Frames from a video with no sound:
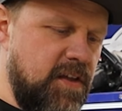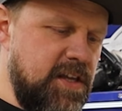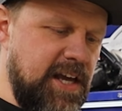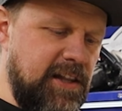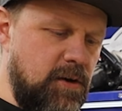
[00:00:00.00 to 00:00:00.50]
the
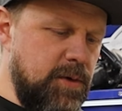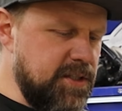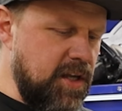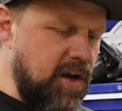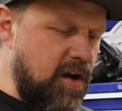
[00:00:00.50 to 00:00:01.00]
yellow
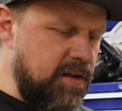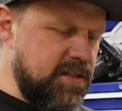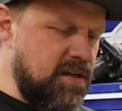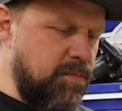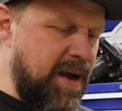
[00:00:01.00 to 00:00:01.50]
is the
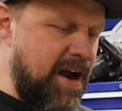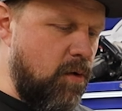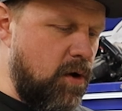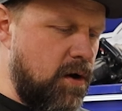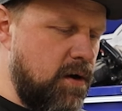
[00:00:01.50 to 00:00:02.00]
constant
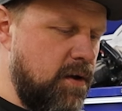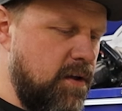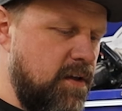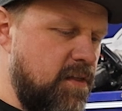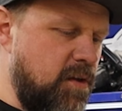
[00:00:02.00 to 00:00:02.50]
power,
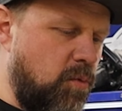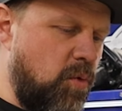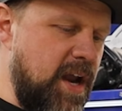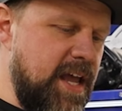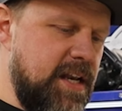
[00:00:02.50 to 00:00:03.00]
the
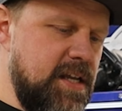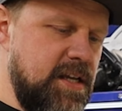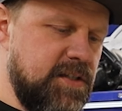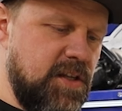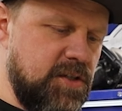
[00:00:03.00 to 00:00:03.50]
red
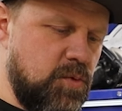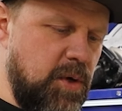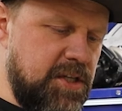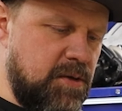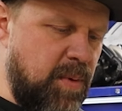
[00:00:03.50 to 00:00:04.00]
is the
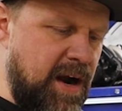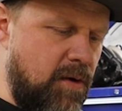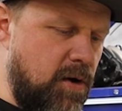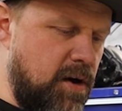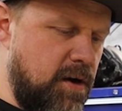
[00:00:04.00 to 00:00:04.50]
switched
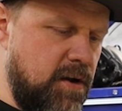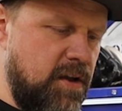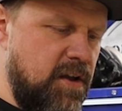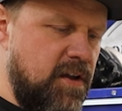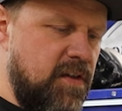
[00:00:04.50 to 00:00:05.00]
power.
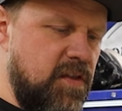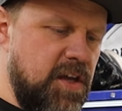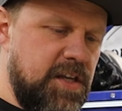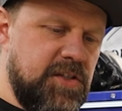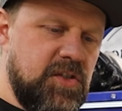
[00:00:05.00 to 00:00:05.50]

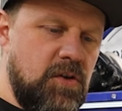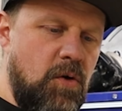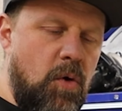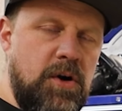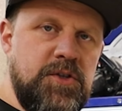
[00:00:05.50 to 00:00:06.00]
This
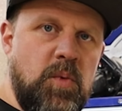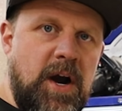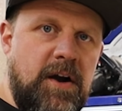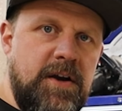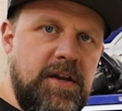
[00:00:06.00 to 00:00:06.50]
orange
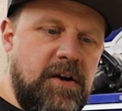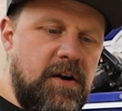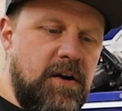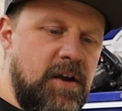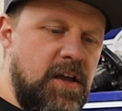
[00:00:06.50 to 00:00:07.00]
wire
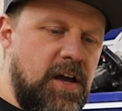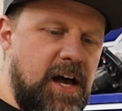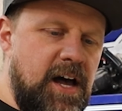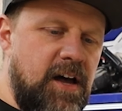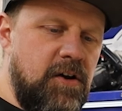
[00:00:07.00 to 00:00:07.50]
here
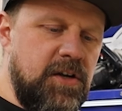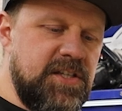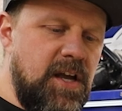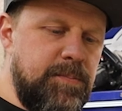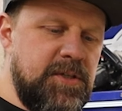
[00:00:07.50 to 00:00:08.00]
uh,
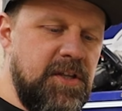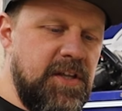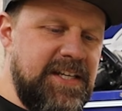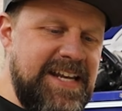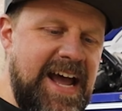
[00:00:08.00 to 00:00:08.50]
hooks up to
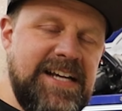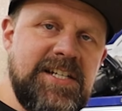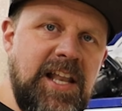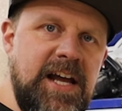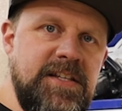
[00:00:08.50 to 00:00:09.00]
the
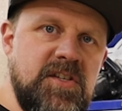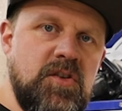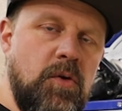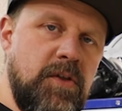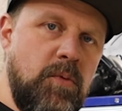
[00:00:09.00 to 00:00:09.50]
dash lights
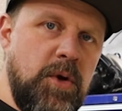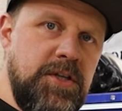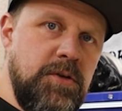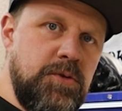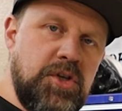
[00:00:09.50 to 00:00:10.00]
so that
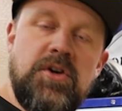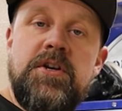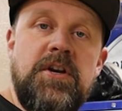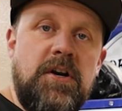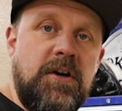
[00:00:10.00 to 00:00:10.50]
when you
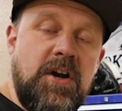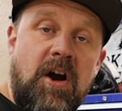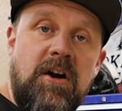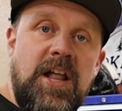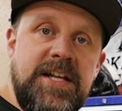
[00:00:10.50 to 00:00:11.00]
turn your
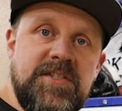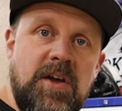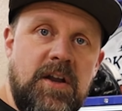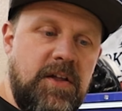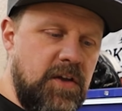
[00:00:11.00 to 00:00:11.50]
car lights
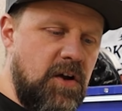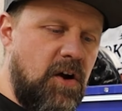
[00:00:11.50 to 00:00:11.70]
on on the